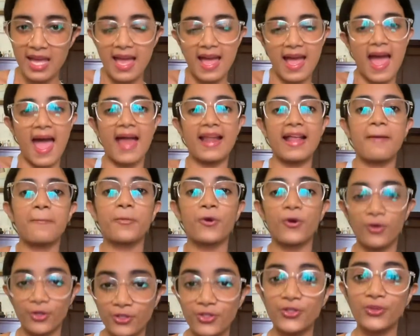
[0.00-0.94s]
and I'm
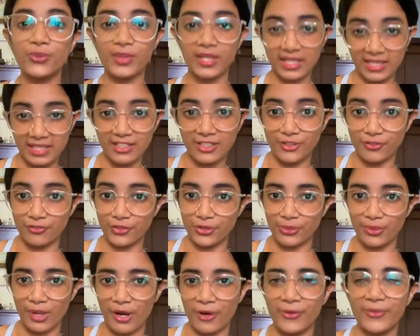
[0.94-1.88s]
going to do the
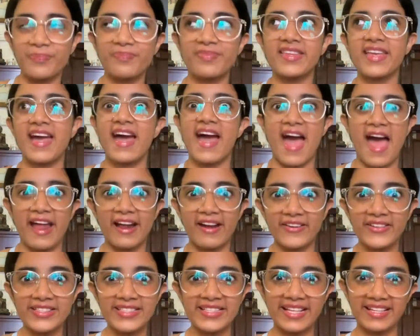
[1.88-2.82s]
interview now. And
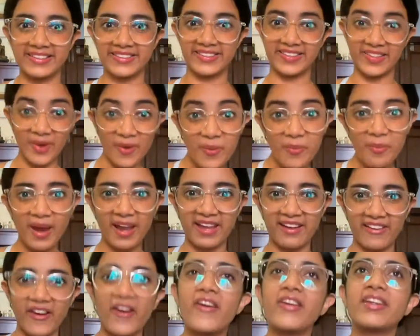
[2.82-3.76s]
I was like, oh my
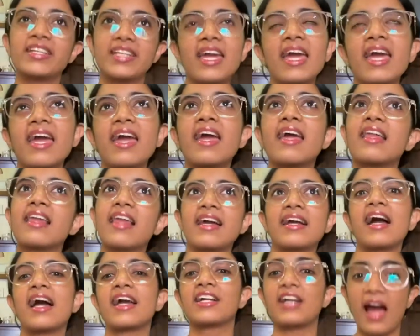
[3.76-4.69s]
god, yeah.
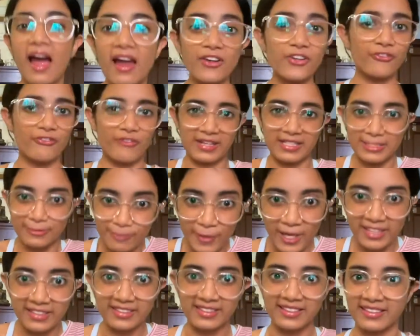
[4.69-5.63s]
Like, I kind of
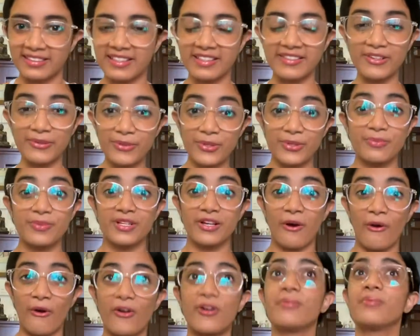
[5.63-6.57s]
expected it. It would have been
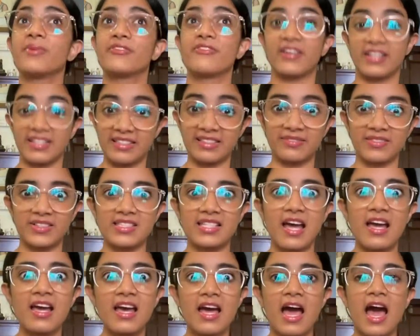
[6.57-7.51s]
horrible if I didn't, because
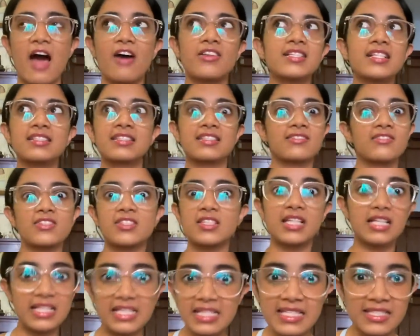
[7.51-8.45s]
I was like, this is
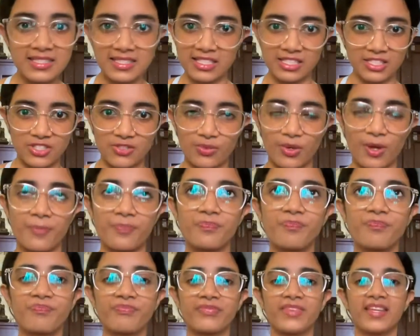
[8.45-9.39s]
the easiest one.
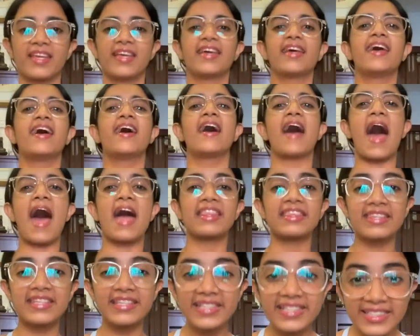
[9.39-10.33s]

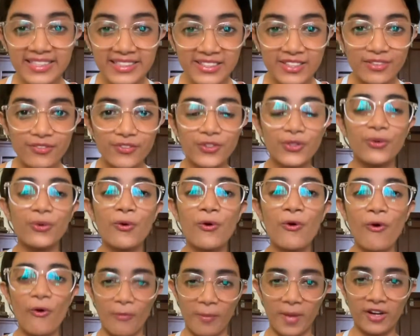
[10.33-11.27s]
And the interview,
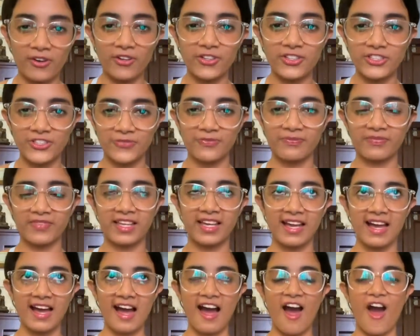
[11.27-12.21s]
oh my gosh,
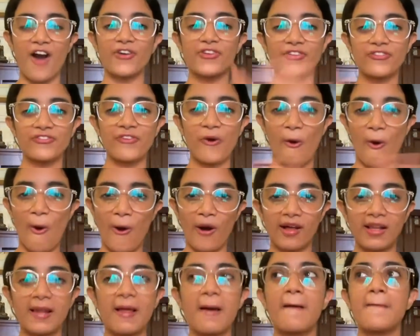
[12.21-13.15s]
out of
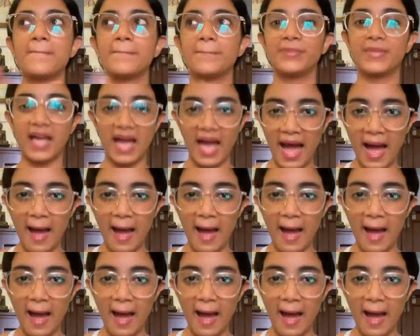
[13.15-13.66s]
all the